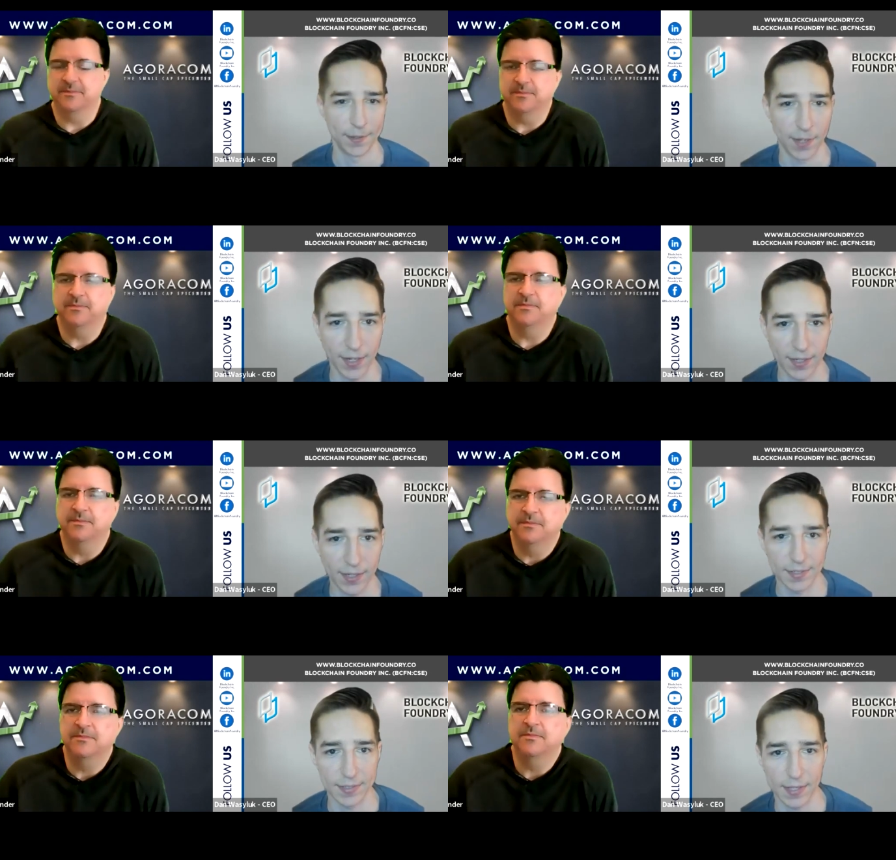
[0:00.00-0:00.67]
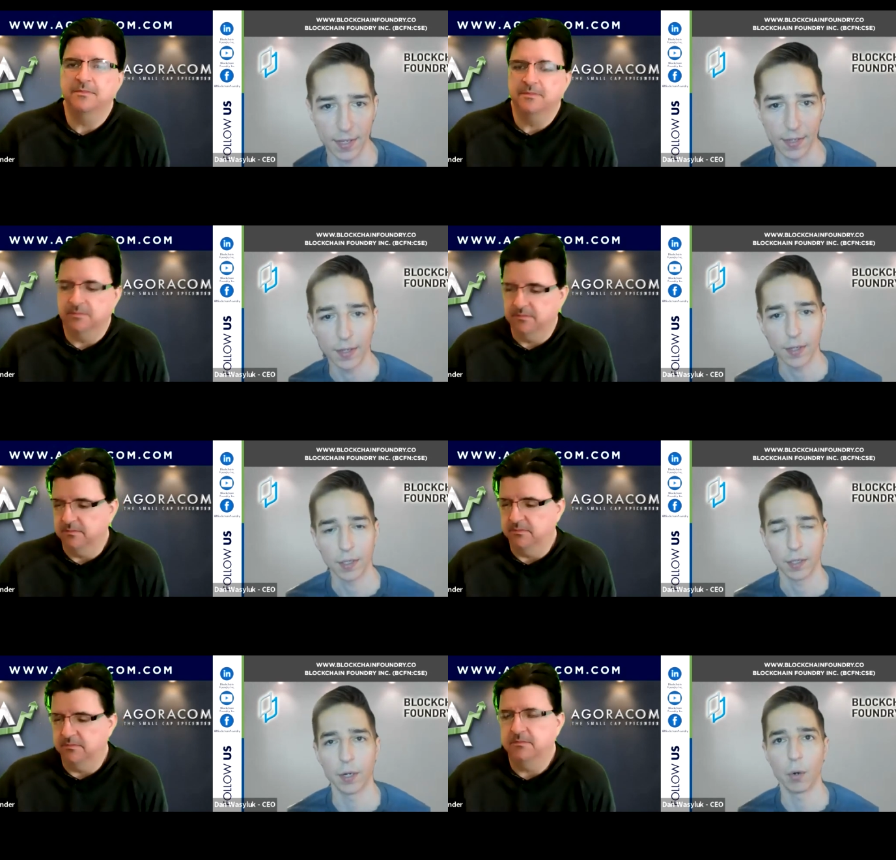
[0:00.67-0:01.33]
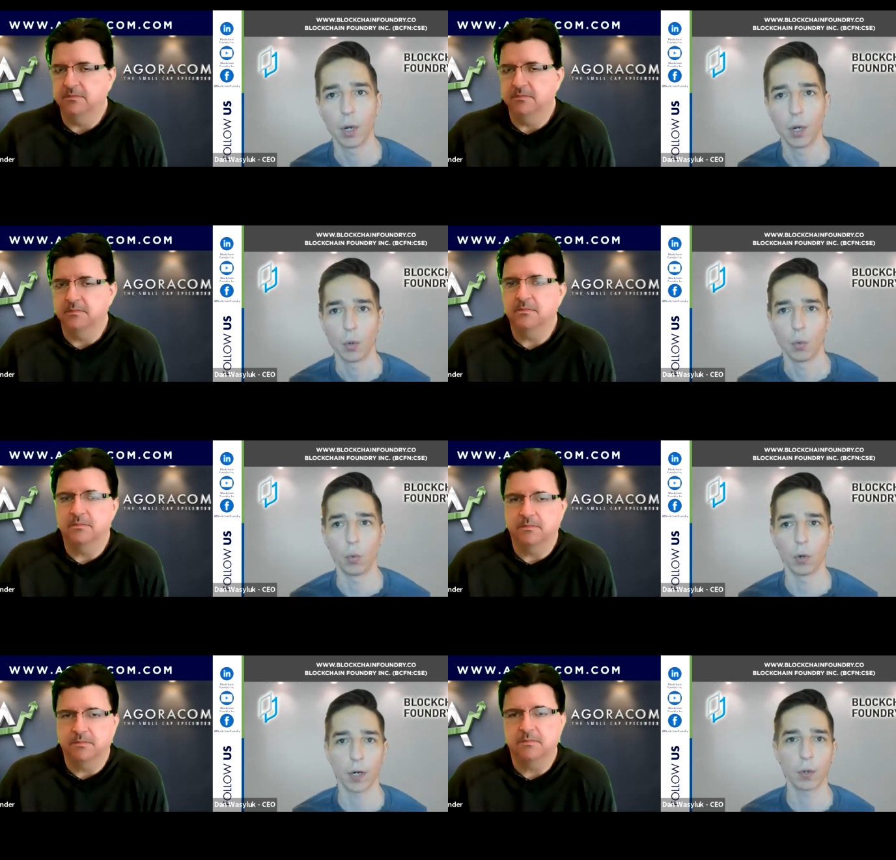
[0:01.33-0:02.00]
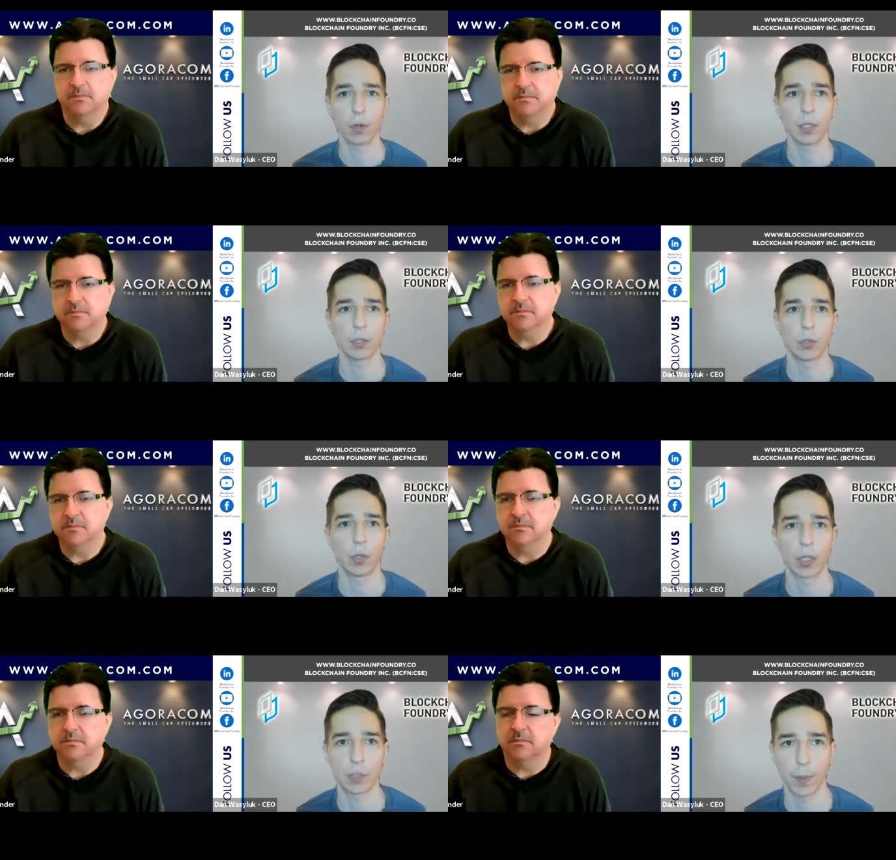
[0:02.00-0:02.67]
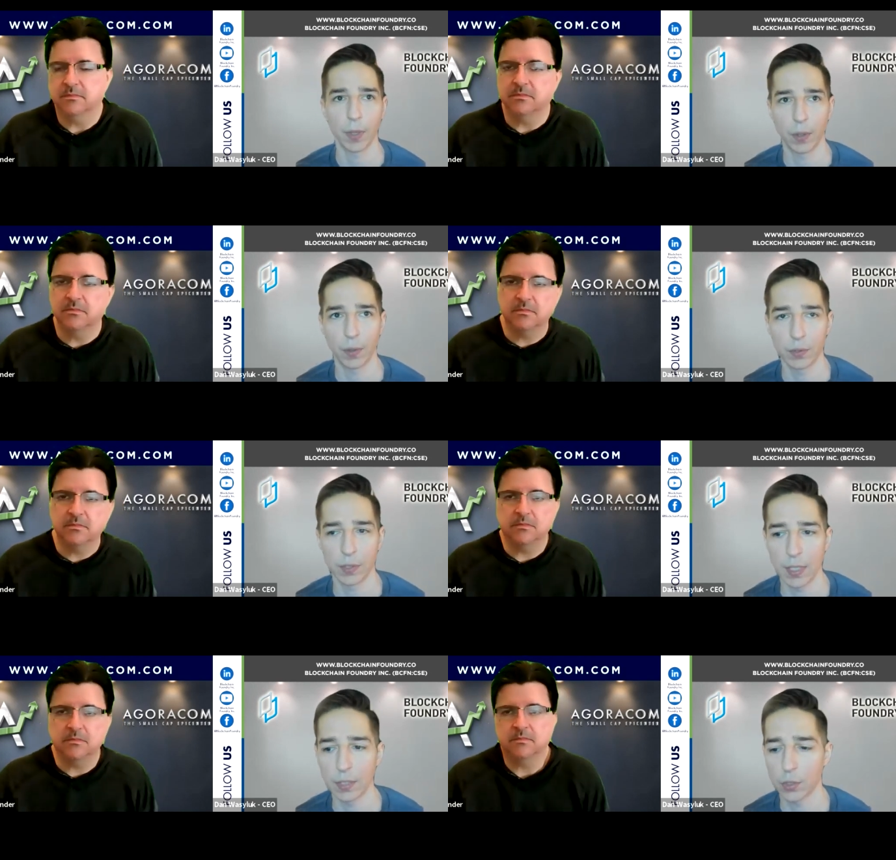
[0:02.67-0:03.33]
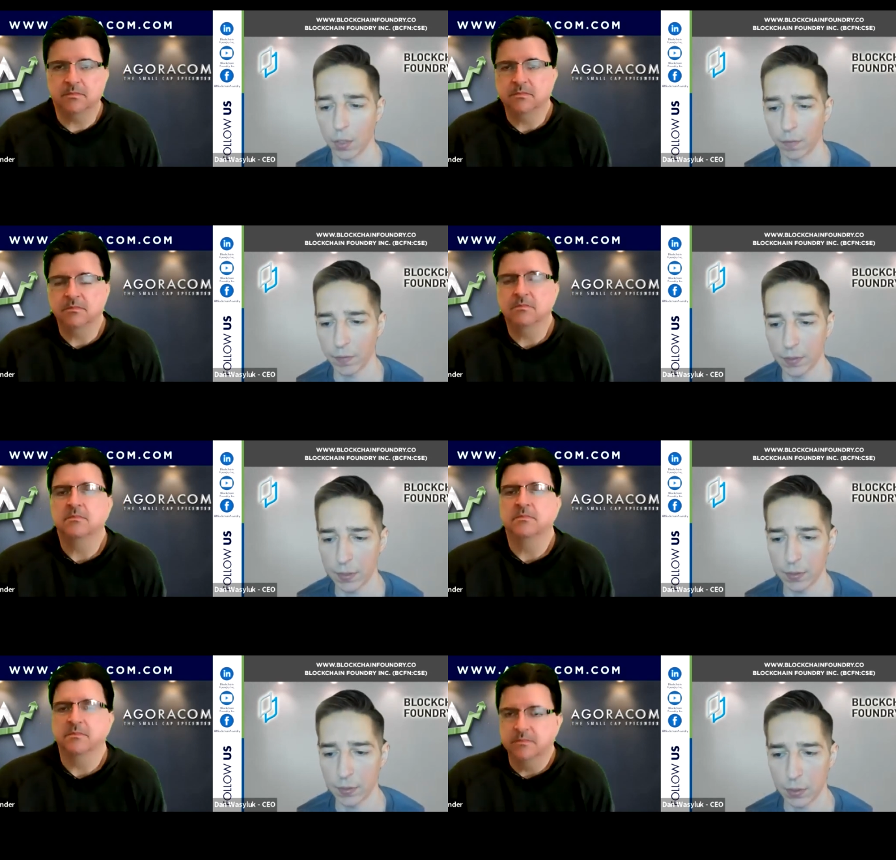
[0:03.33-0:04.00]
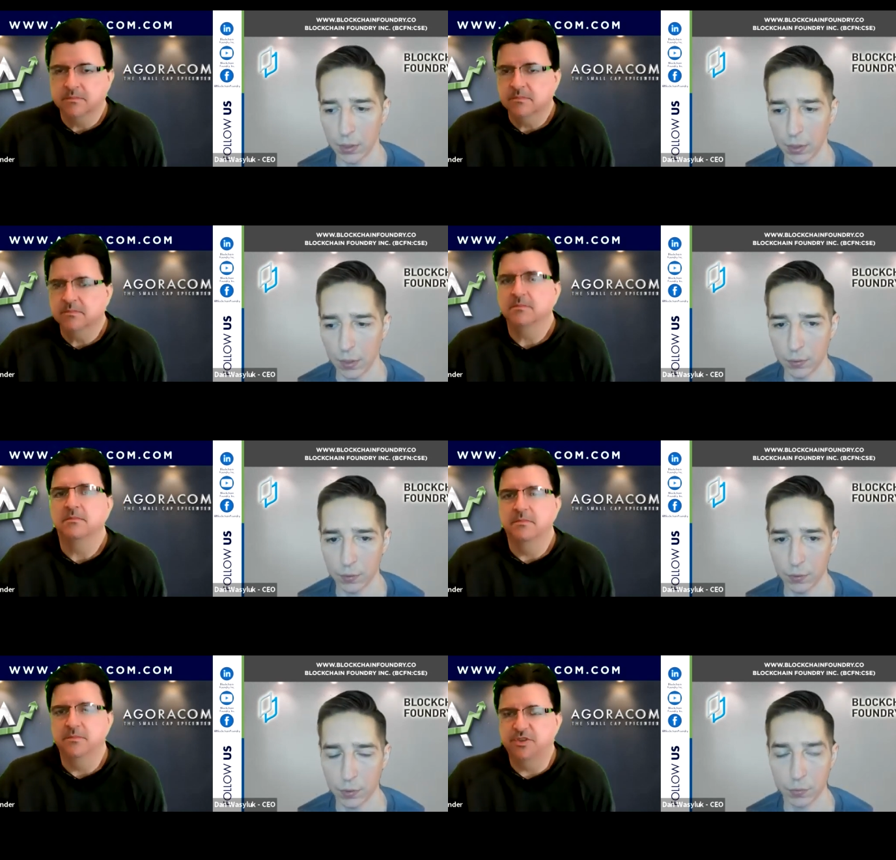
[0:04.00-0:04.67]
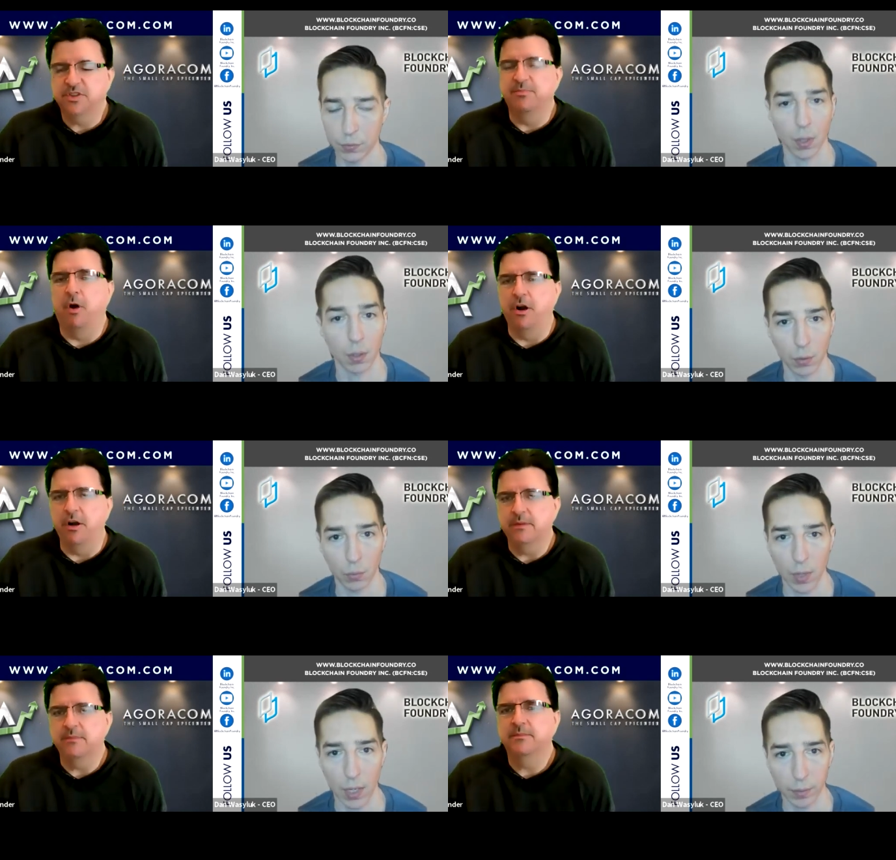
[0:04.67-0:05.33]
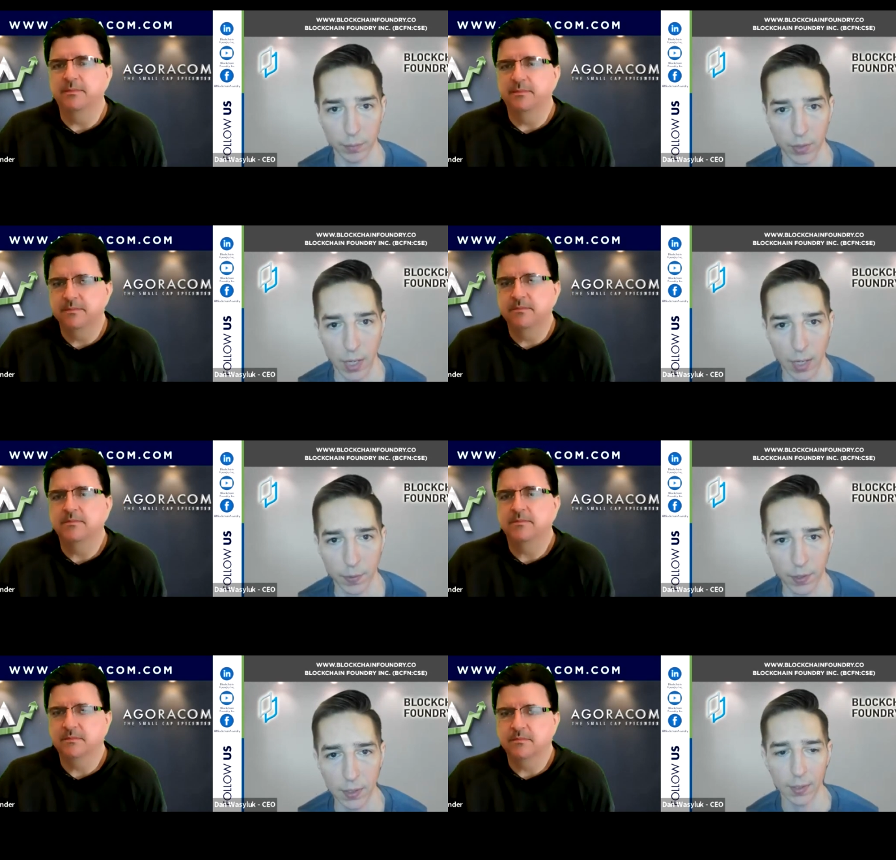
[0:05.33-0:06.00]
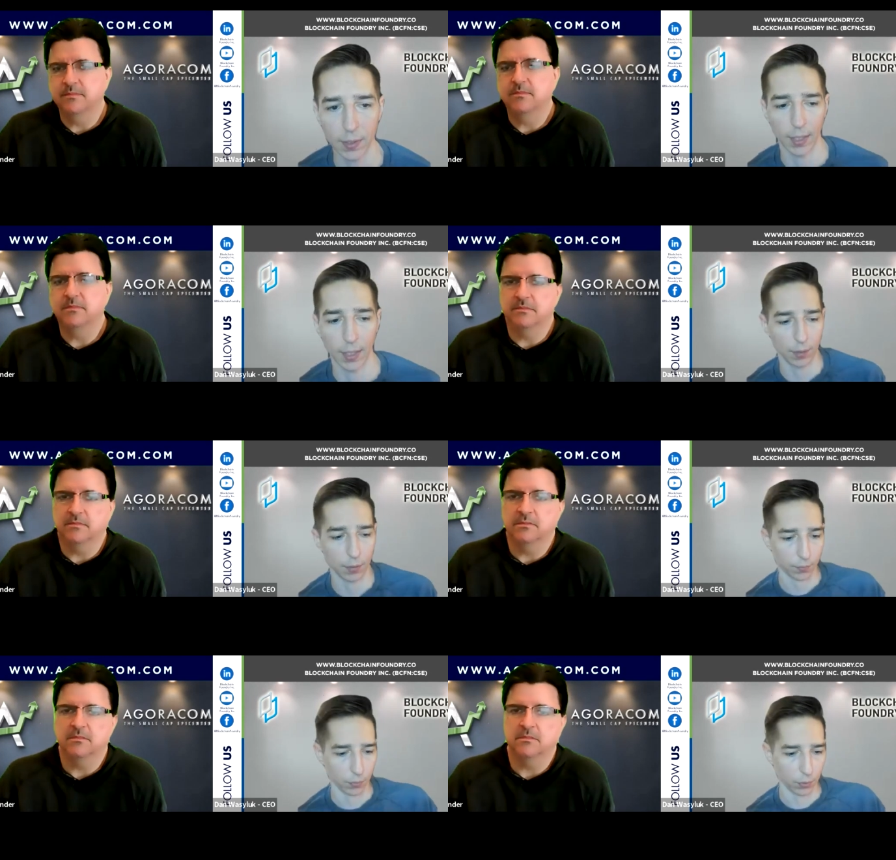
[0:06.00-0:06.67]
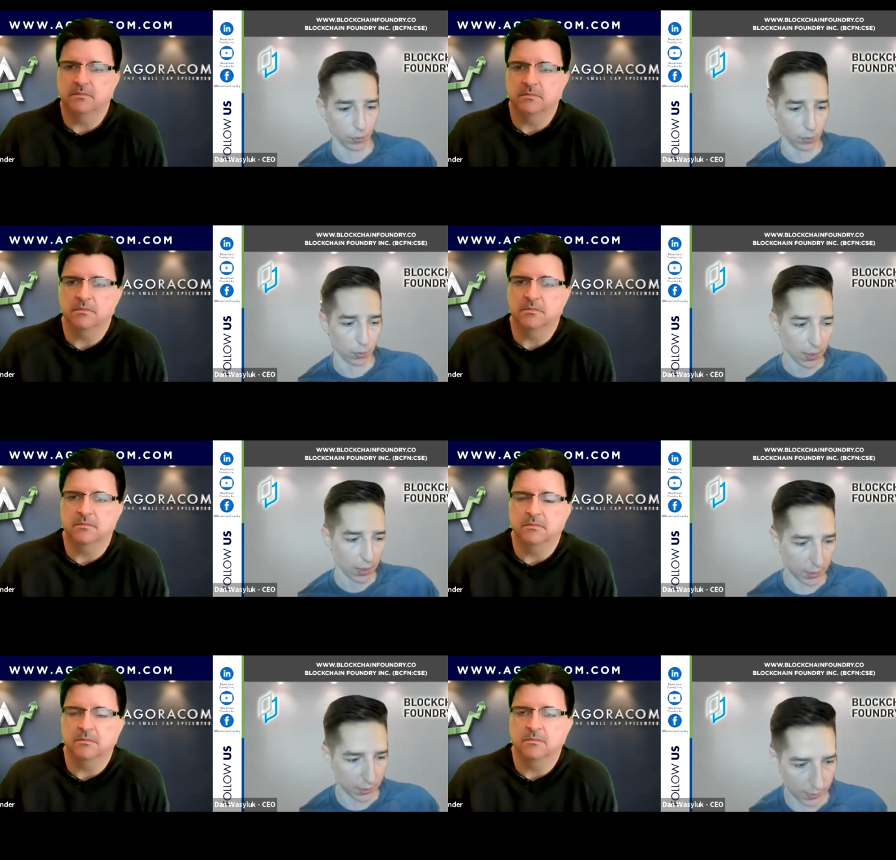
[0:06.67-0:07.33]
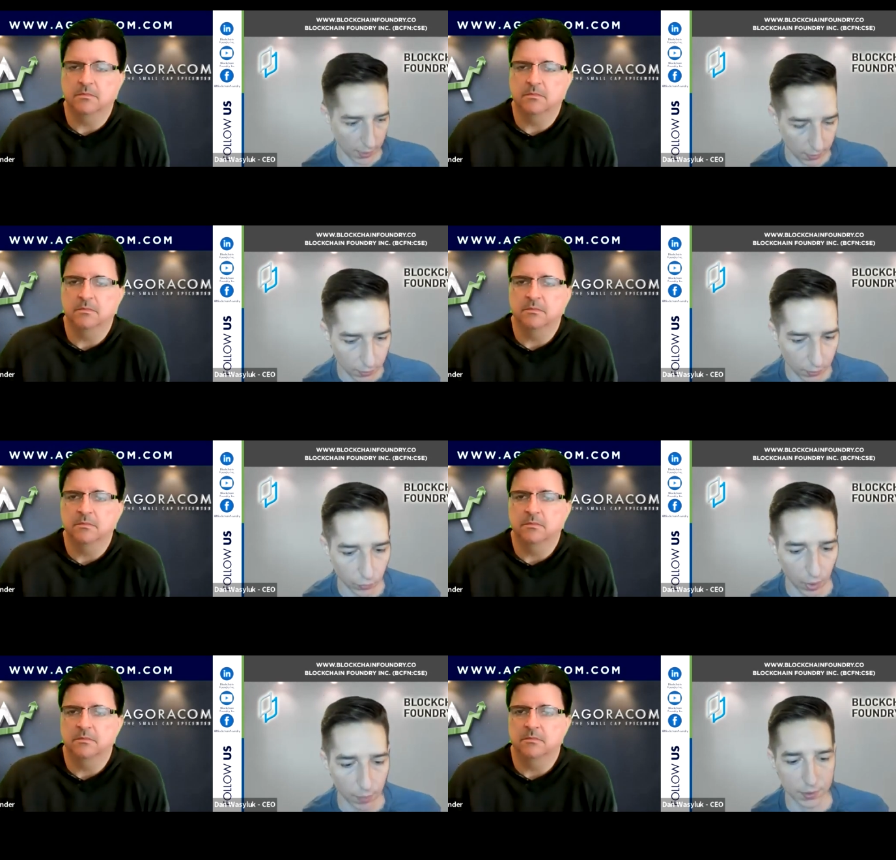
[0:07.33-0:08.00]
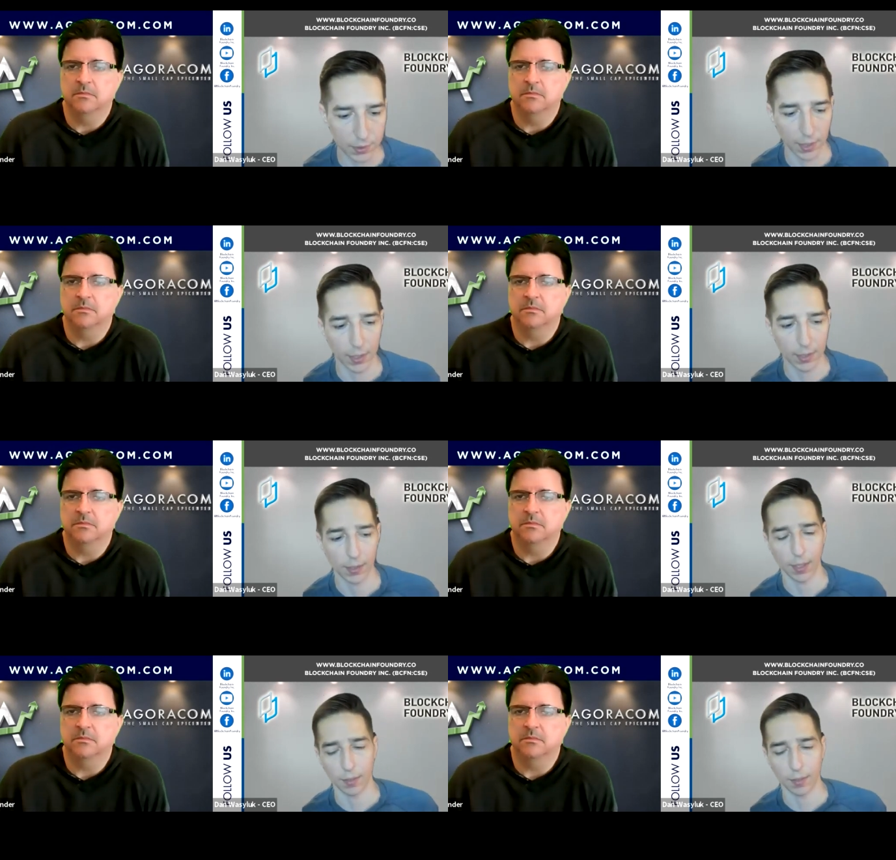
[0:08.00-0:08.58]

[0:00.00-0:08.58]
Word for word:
Speaker 1: right? Is that you know we're going to expose these services to users through our own wallet property and through a standalone website,